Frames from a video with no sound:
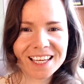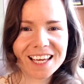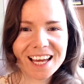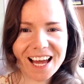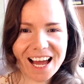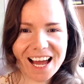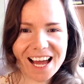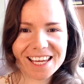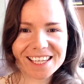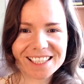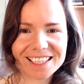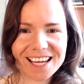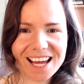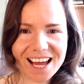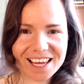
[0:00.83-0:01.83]
Hi,
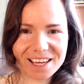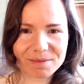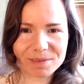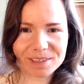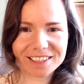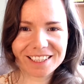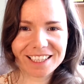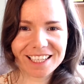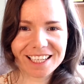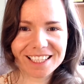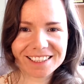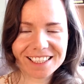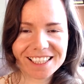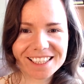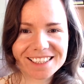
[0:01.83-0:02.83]
I am Adrian.
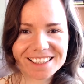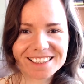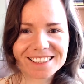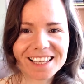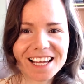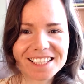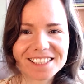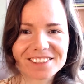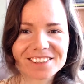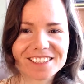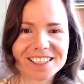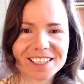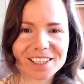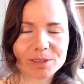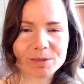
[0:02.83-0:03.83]
It's nice to
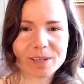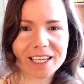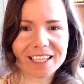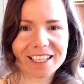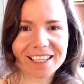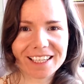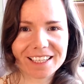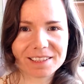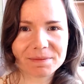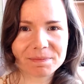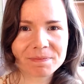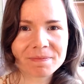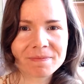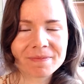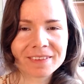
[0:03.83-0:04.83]
see you again.
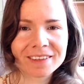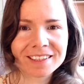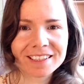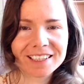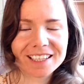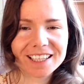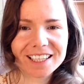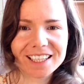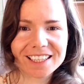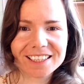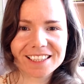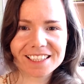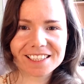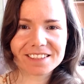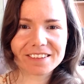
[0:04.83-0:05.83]
In
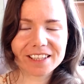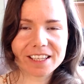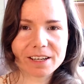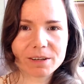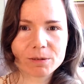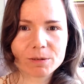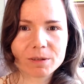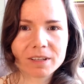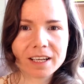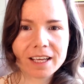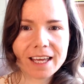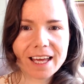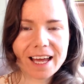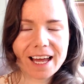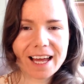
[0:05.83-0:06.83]
this video,
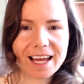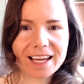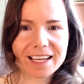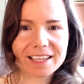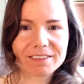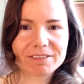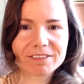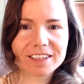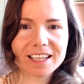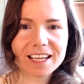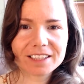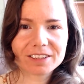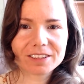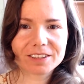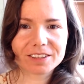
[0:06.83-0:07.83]
I would like
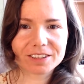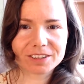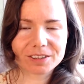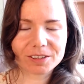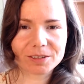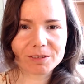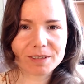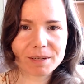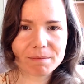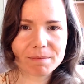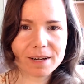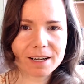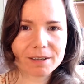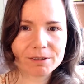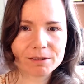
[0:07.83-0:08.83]
to talk to you
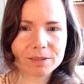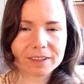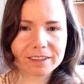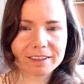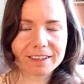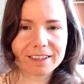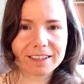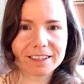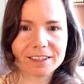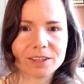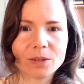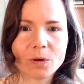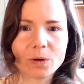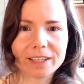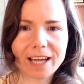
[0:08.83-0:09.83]
about
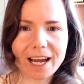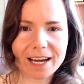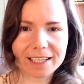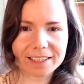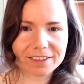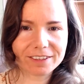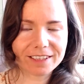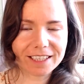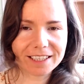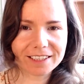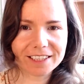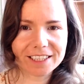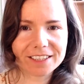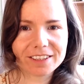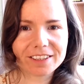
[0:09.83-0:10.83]
non-art
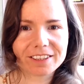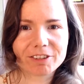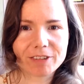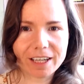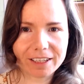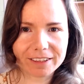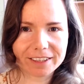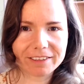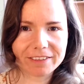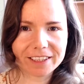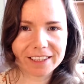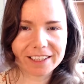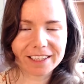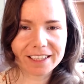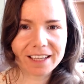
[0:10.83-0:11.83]
related
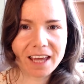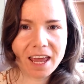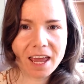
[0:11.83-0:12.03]
creativity.